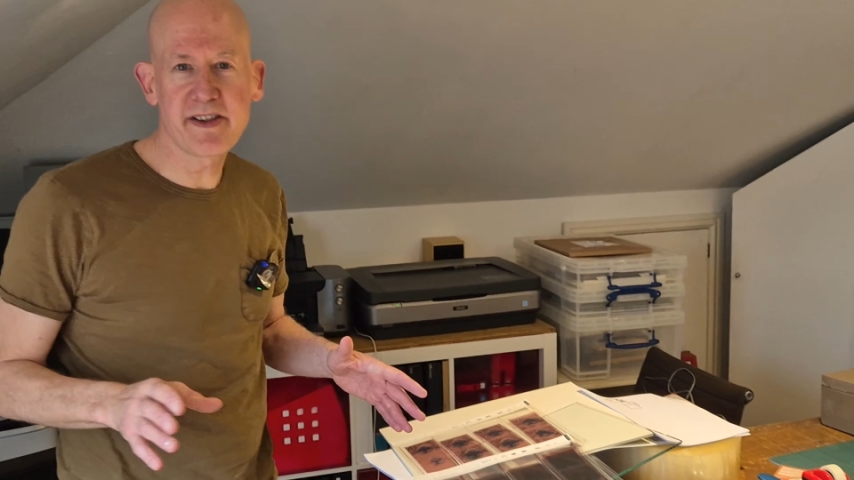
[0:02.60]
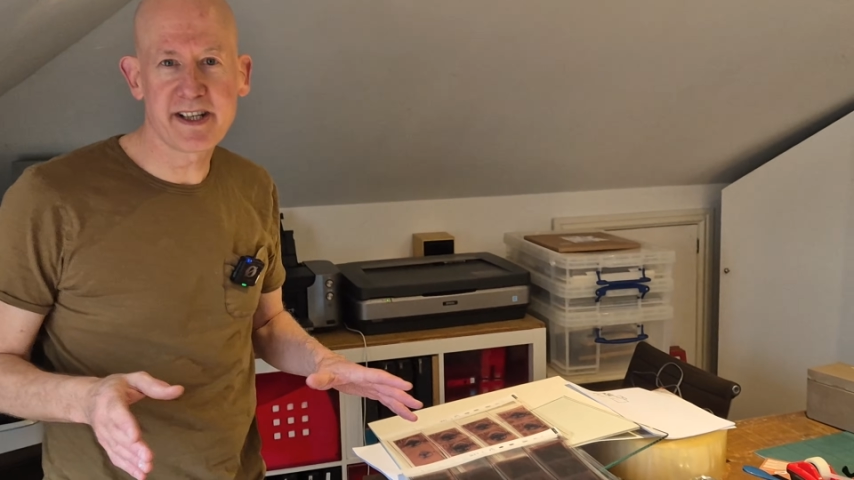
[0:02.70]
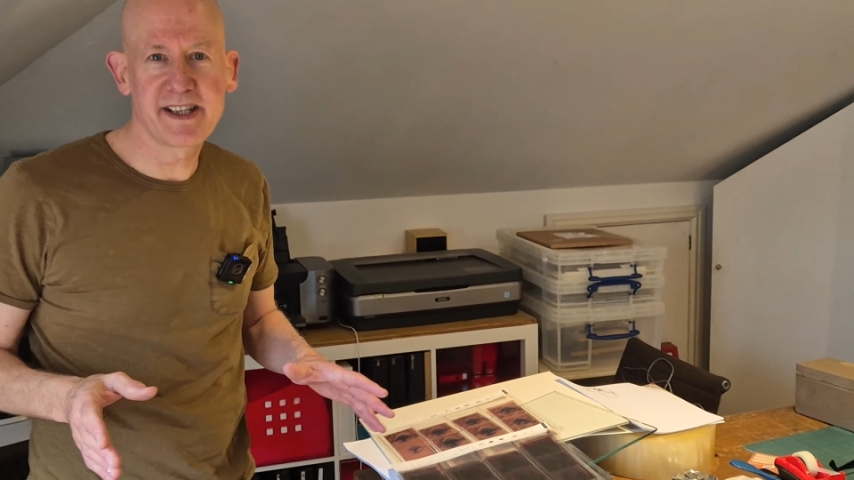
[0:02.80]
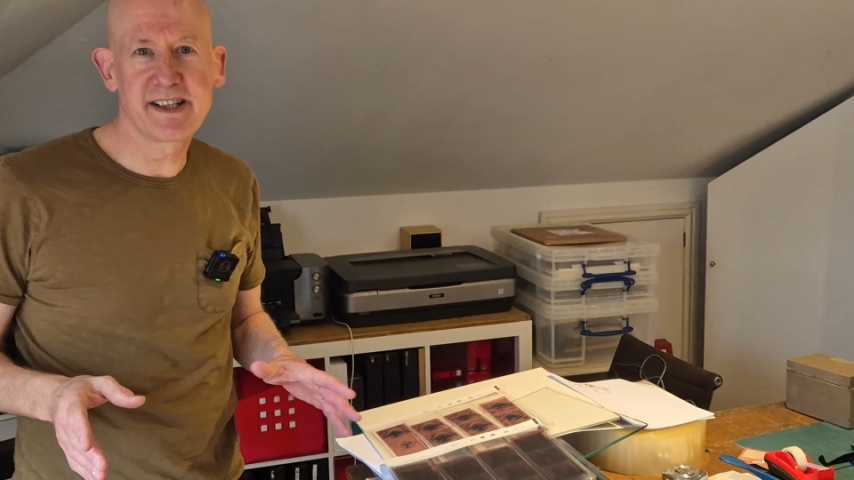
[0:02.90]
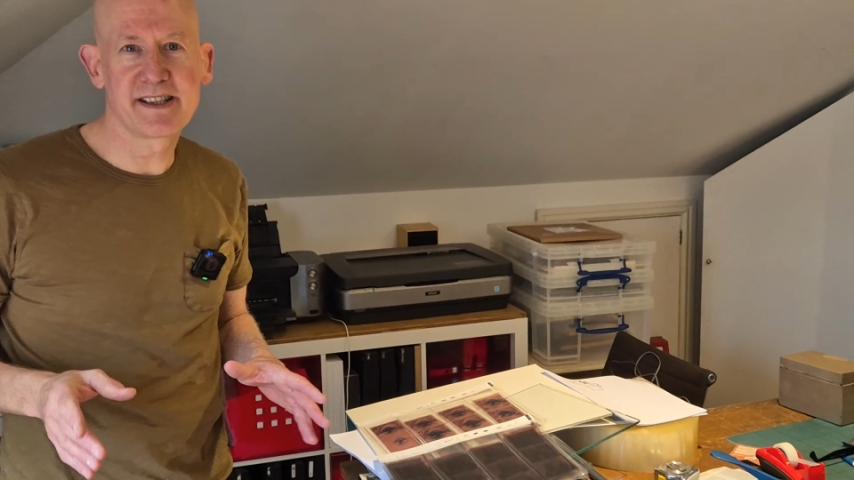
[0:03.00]
of
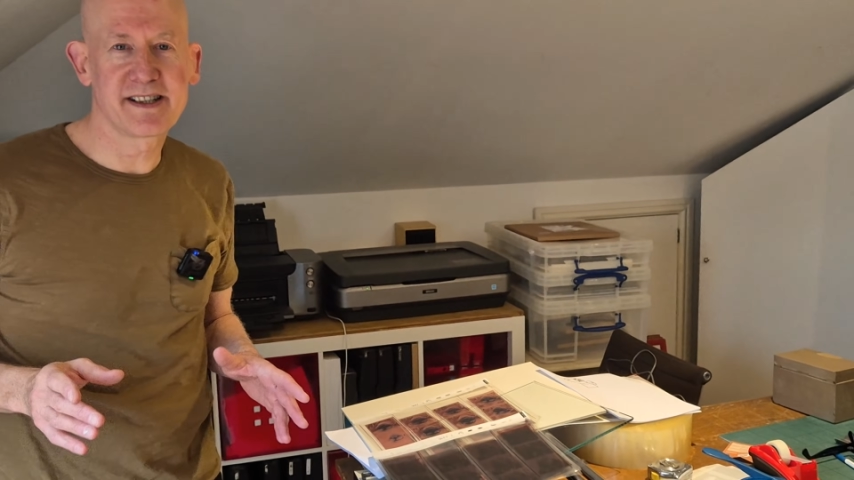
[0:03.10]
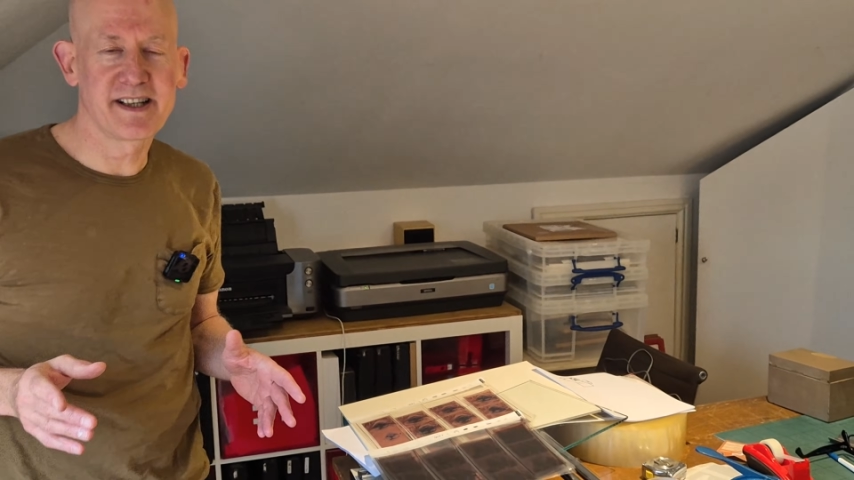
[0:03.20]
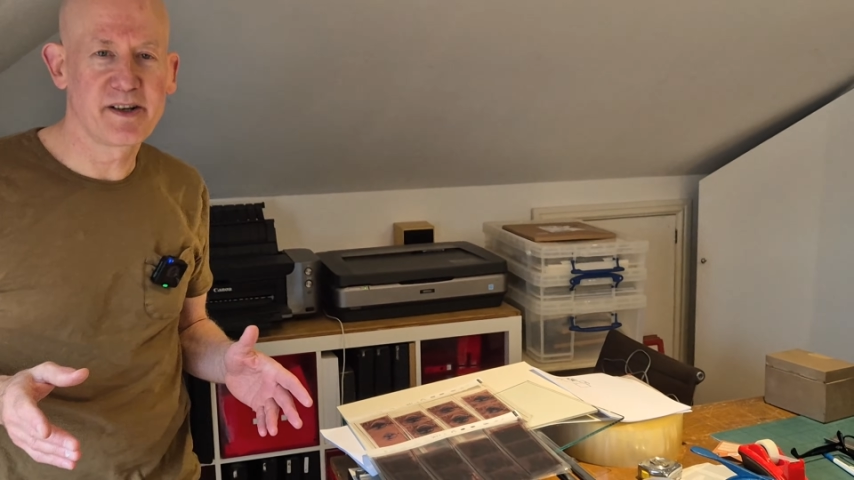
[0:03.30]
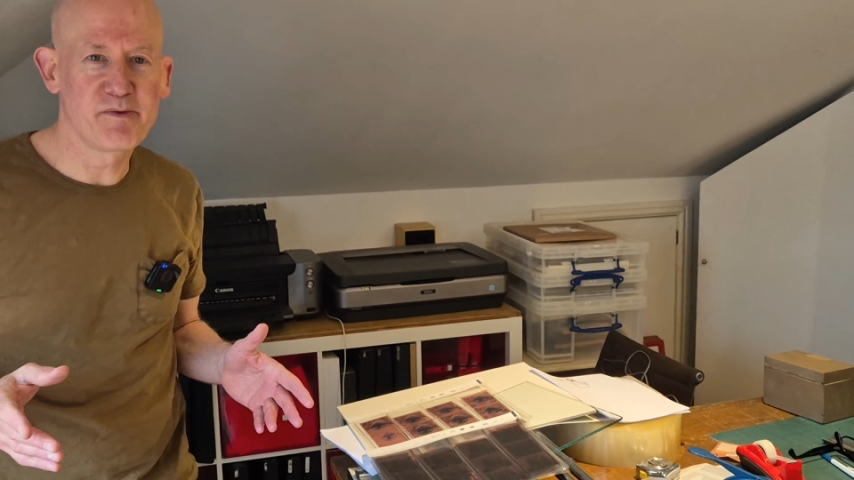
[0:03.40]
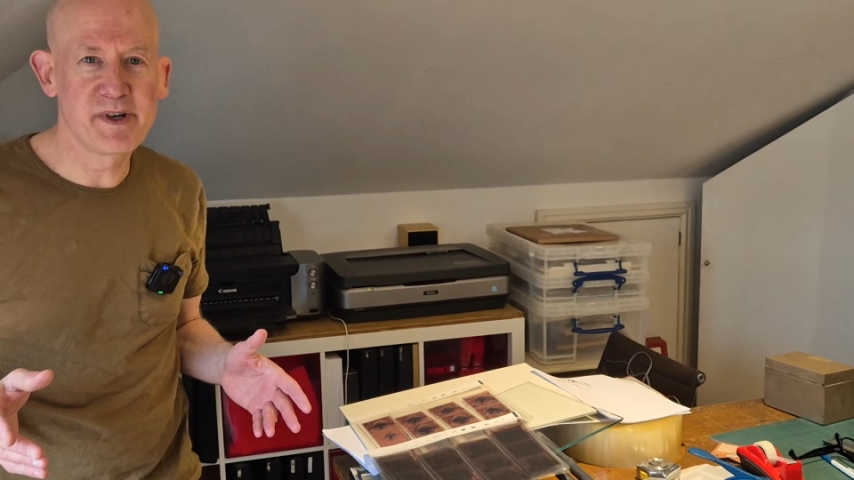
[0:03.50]
the
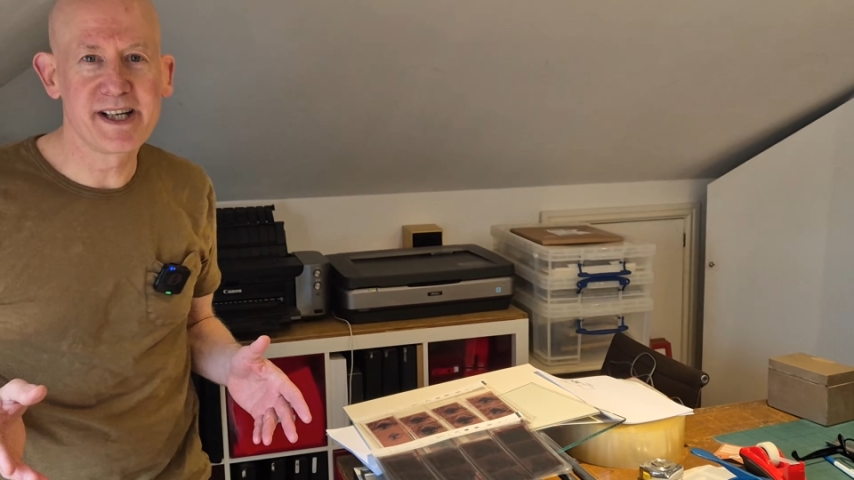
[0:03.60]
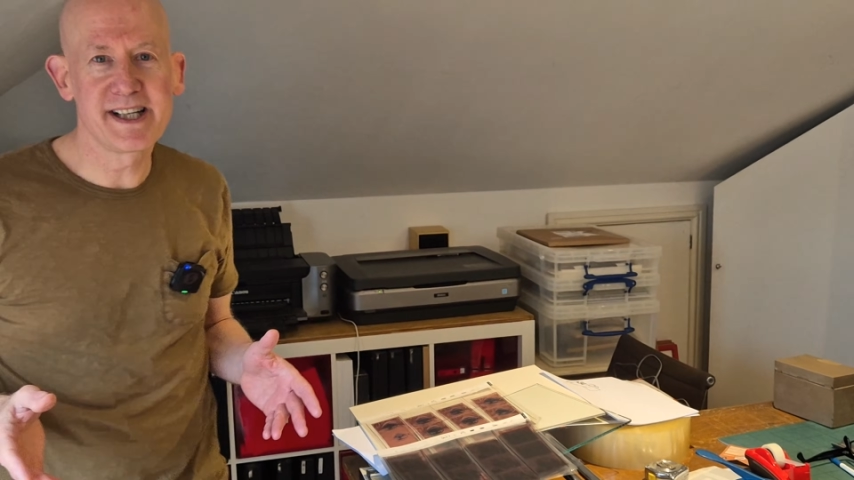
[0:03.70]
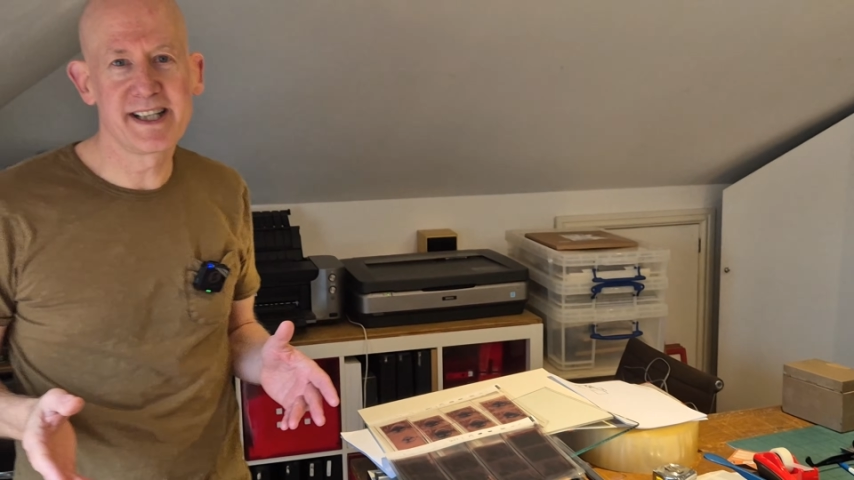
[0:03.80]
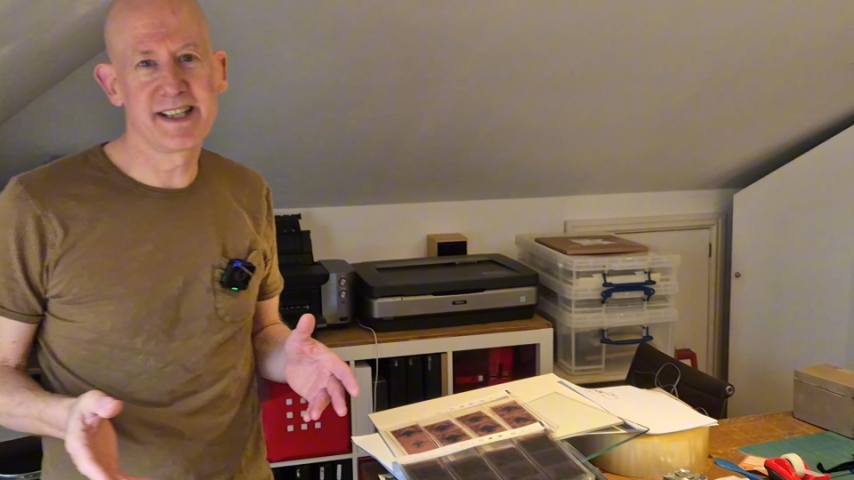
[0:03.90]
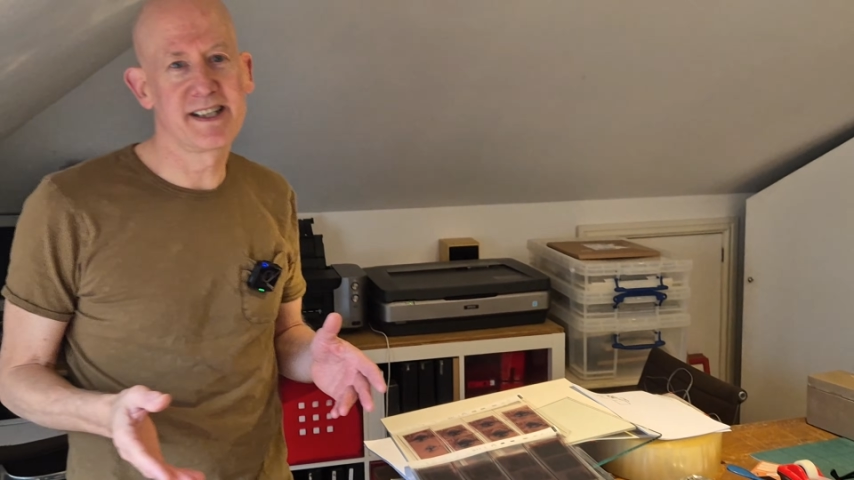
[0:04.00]

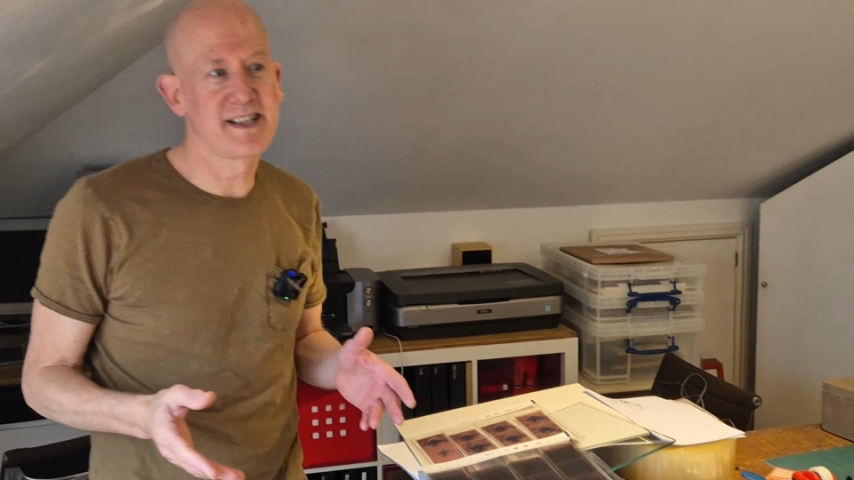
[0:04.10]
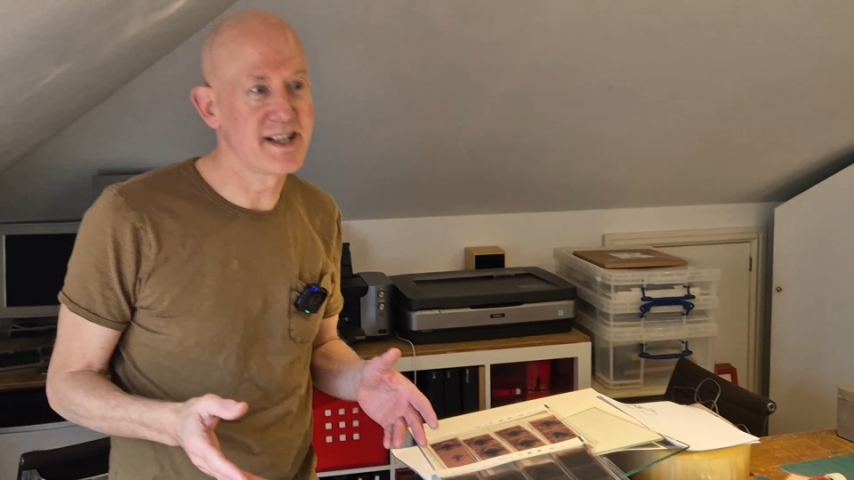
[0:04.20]
really